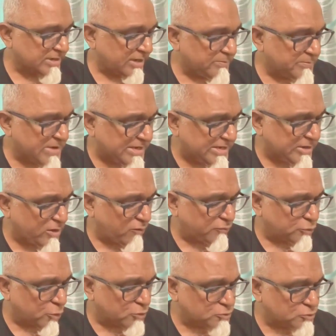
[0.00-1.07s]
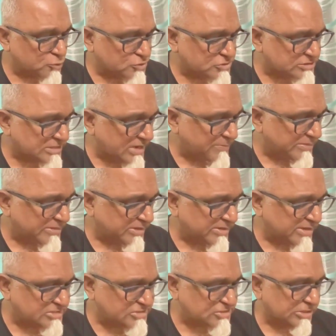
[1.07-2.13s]
And many of those who sleep in the
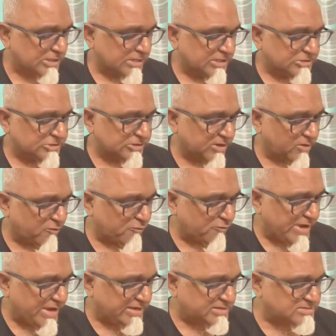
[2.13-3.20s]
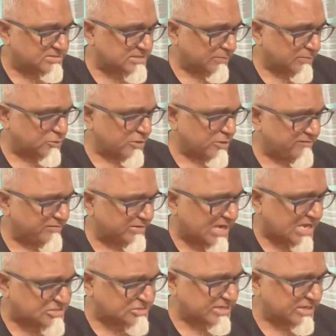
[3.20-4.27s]
dust shall awake, some to
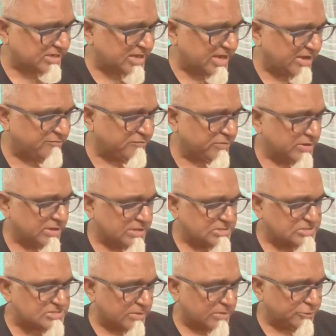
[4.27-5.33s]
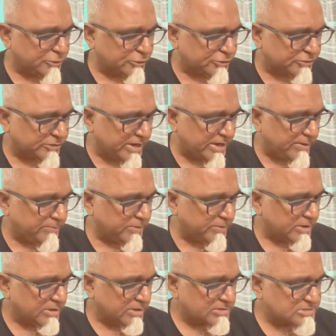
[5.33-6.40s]
everlasting life, some to shame,
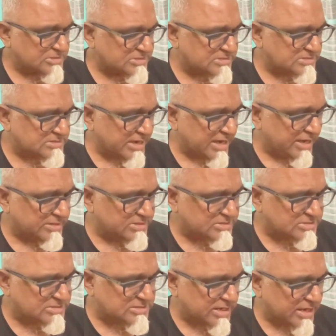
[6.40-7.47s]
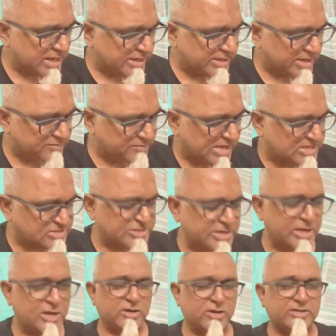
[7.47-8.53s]
and, and
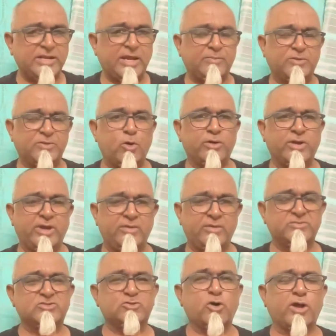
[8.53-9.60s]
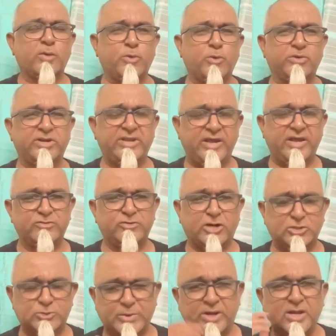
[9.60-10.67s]
everlasting contempt. Okay, it's talking about the day of
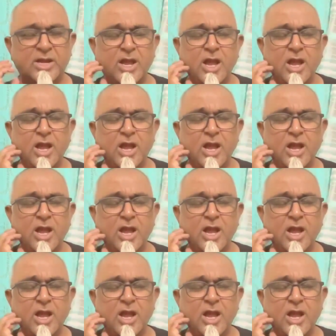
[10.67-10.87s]
judgment.